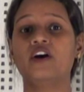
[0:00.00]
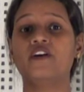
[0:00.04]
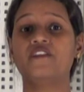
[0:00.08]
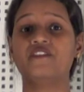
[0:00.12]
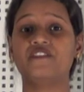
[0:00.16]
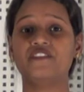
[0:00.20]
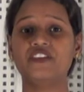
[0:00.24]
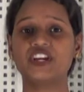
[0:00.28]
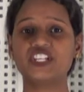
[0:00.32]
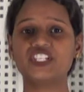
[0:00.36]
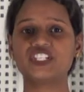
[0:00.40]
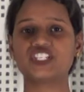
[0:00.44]

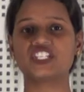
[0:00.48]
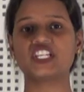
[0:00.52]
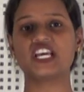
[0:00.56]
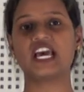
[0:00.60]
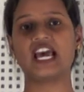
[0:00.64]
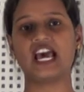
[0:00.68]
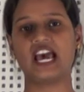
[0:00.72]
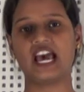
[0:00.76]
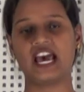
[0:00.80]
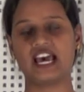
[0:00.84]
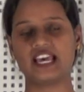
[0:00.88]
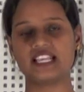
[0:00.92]
which
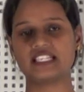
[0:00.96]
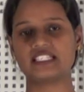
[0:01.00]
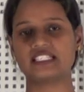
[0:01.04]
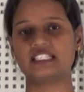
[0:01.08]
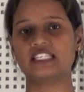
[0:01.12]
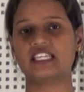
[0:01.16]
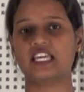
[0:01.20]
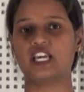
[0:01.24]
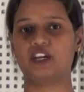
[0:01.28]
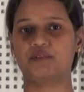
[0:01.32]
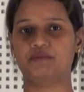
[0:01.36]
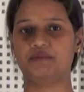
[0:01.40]
has
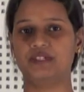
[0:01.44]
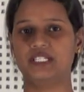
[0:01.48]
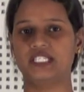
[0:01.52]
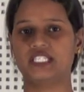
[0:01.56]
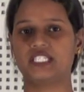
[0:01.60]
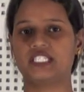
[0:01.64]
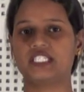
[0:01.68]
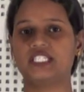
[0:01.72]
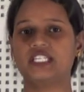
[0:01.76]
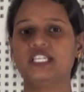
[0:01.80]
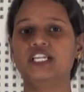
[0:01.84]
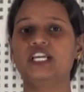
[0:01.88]
the
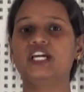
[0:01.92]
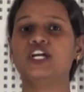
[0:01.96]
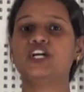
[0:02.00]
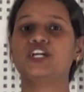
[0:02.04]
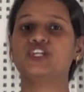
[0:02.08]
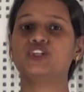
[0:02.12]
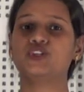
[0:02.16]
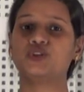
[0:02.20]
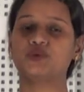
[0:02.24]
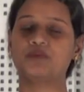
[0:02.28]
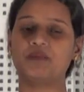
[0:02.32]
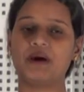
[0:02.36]
ability
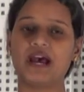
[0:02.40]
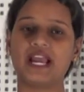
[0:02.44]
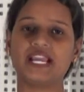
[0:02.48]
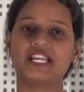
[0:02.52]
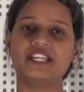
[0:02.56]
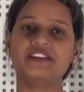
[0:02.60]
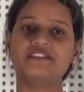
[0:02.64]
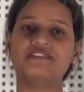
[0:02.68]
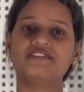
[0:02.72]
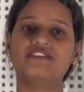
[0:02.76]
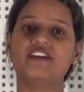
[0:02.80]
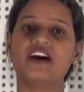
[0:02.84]
to
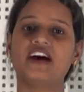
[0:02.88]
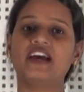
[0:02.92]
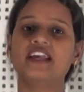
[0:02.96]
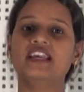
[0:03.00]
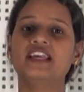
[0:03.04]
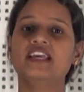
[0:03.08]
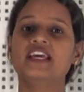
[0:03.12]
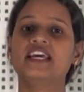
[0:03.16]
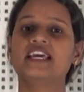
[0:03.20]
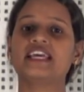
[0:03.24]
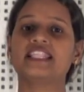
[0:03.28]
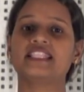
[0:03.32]
magnify
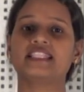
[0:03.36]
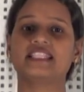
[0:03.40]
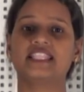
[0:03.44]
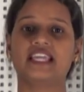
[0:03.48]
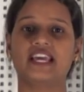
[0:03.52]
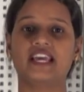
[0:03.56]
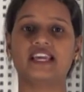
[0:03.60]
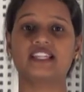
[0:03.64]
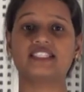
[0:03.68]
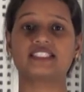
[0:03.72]
their